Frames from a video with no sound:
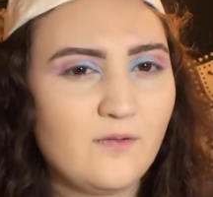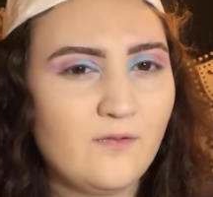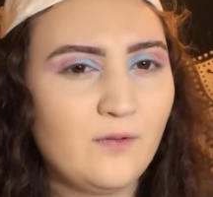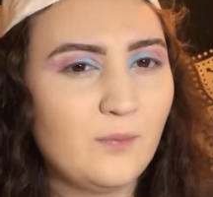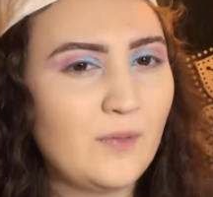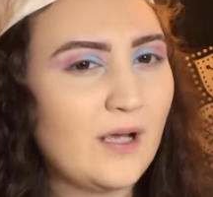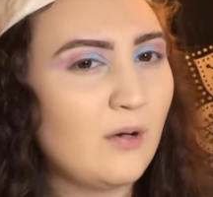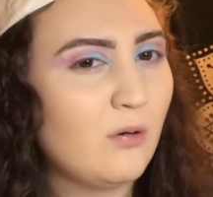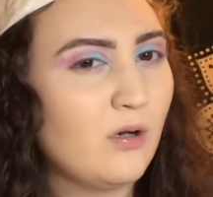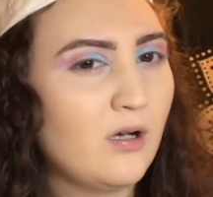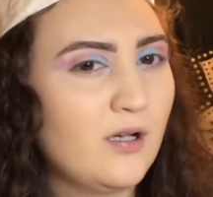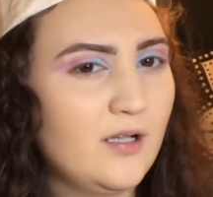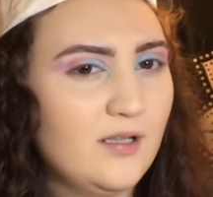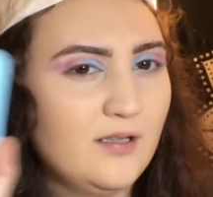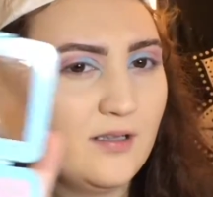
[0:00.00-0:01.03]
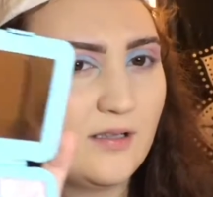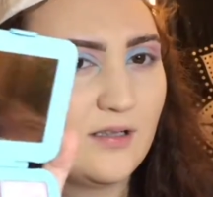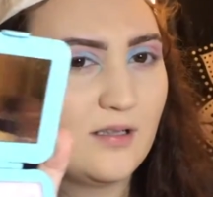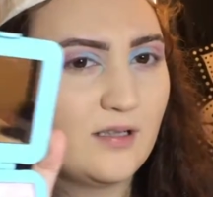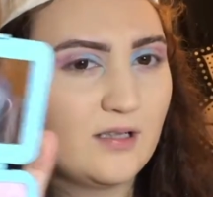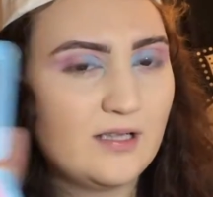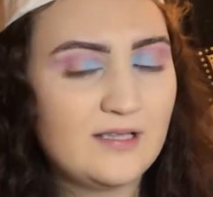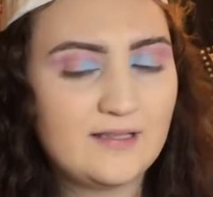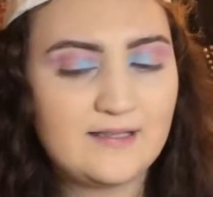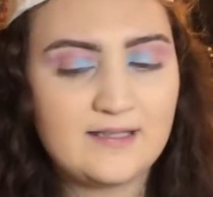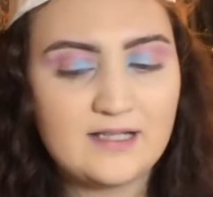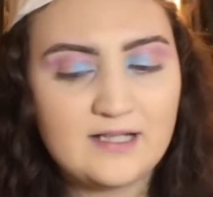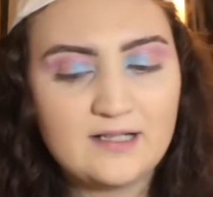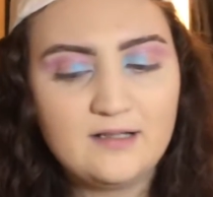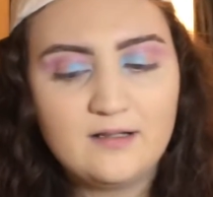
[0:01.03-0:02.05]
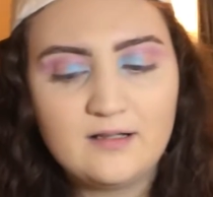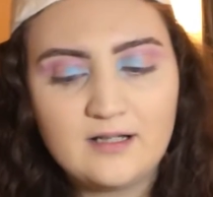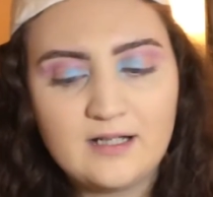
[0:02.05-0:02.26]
from now on instead,